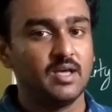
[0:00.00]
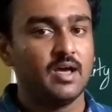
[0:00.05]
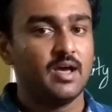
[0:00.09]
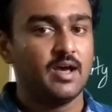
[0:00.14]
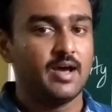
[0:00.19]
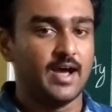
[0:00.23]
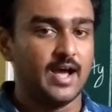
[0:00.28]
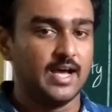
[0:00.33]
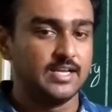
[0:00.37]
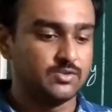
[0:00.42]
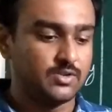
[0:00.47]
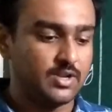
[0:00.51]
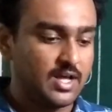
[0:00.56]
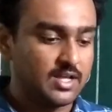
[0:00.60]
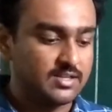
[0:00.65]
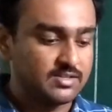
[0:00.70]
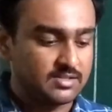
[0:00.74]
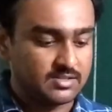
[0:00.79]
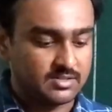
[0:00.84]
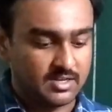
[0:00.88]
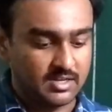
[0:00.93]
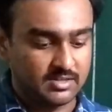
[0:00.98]
As soon as
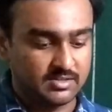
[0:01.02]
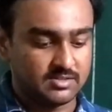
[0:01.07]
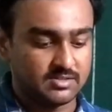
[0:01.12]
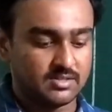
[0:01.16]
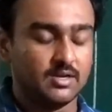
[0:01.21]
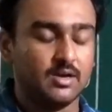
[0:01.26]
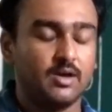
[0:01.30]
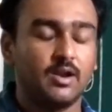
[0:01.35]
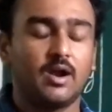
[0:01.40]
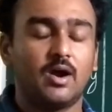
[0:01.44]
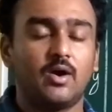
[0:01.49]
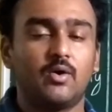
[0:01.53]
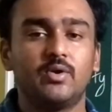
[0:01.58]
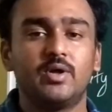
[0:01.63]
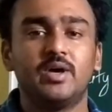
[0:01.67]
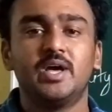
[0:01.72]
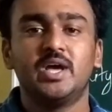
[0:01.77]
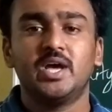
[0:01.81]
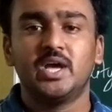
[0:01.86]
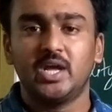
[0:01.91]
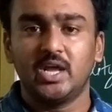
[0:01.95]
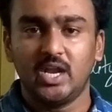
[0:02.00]
it touches the ground,
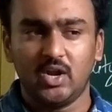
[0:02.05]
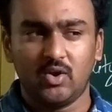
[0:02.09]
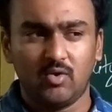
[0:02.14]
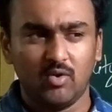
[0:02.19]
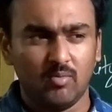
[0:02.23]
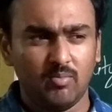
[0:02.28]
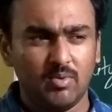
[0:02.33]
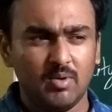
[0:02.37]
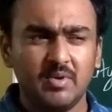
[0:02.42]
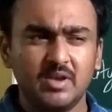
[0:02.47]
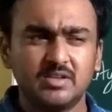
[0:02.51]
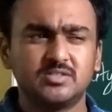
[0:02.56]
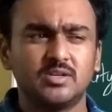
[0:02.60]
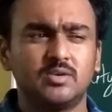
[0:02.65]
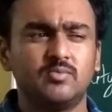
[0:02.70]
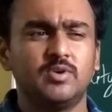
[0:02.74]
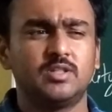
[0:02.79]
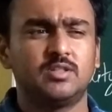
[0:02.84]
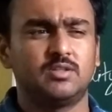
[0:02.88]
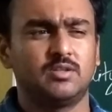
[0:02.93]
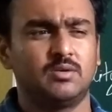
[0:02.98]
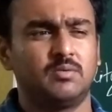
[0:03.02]
it will be mixed
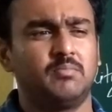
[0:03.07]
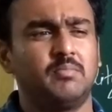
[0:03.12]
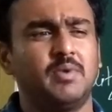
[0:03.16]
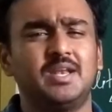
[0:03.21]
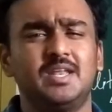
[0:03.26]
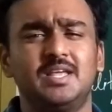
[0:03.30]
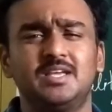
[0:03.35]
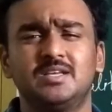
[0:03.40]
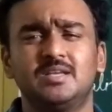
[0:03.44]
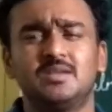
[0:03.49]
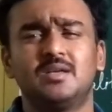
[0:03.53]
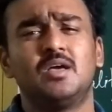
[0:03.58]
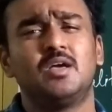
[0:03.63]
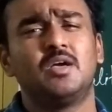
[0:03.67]
with many